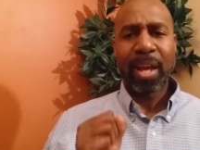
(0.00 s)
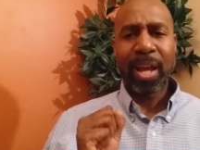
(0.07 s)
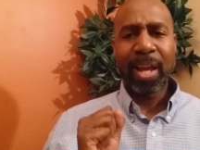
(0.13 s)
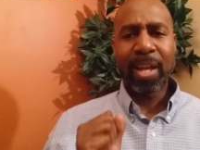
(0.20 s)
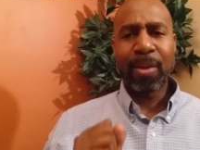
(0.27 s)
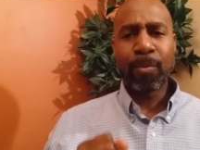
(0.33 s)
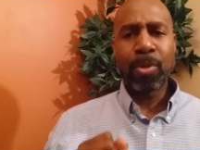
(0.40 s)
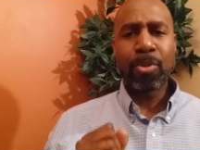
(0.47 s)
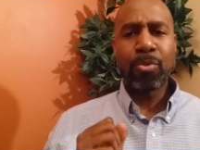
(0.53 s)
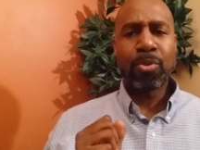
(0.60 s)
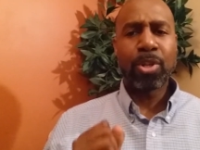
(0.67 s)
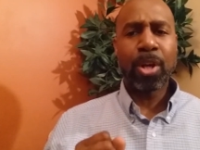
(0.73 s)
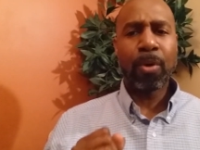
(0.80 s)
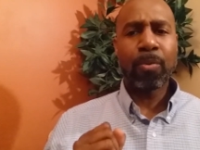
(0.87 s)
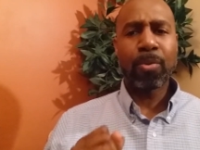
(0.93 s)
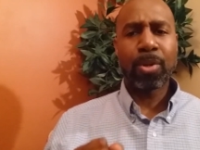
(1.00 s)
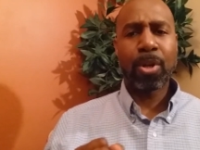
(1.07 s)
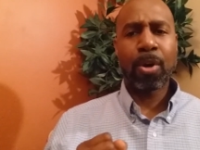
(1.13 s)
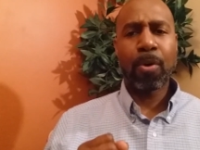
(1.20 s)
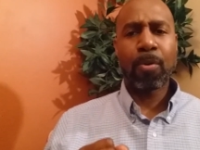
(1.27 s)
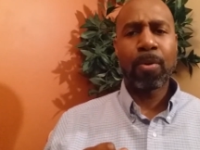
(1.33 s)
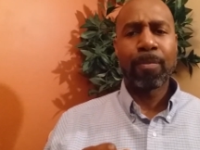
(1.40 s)
And when you don't
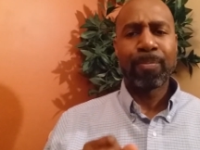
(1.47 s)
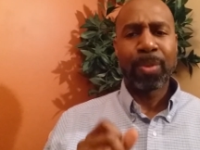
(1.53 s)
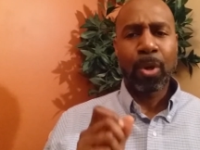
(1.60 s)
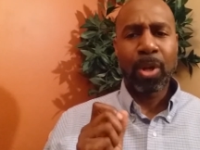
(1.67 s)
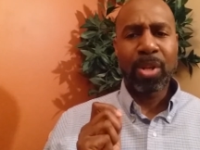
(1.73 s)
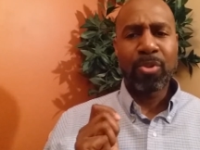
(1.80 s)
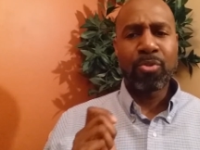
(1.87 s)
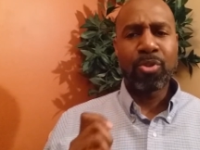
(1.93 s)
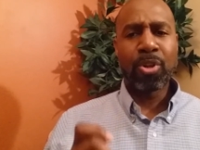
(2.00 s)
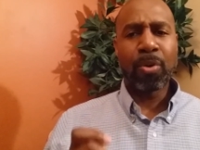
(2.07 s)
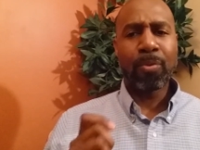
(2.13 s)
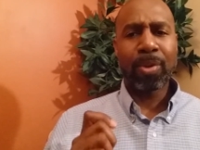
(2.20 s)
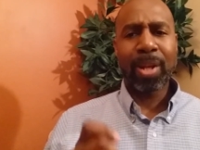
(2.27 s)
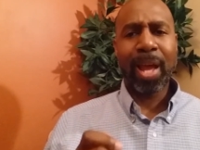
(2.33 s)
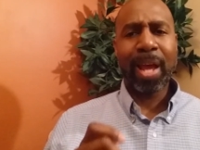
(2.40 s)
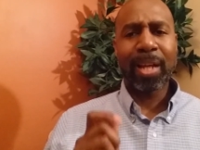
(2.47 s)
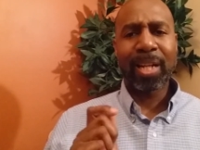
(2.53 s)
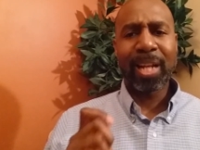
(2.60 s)
know, and you don't lack,